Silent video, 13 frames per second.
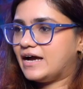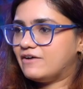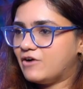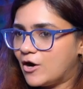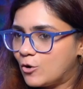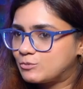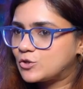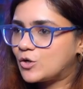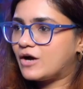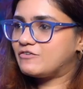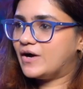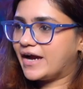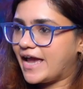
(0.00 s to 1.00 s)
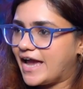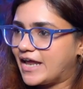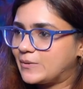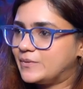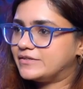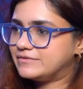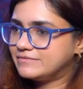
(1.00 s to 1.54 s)
I hope to have you again
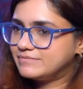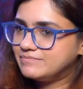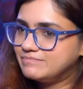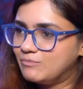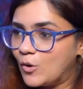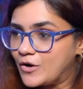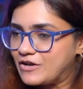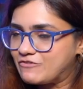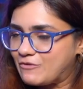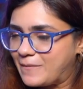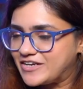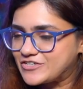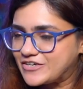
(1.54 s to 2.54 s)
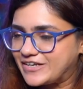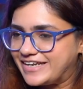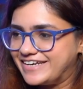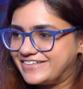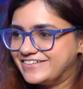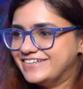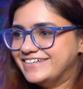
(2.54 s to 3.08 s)
with more information
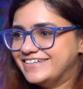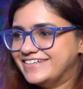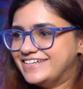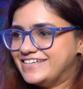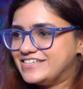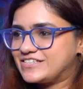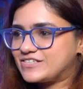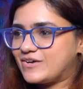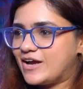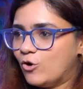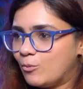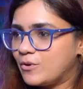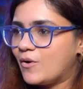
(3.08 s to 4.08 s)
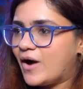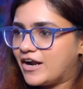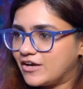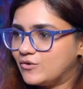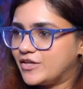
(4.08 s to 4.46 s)
later. So I hope you had a good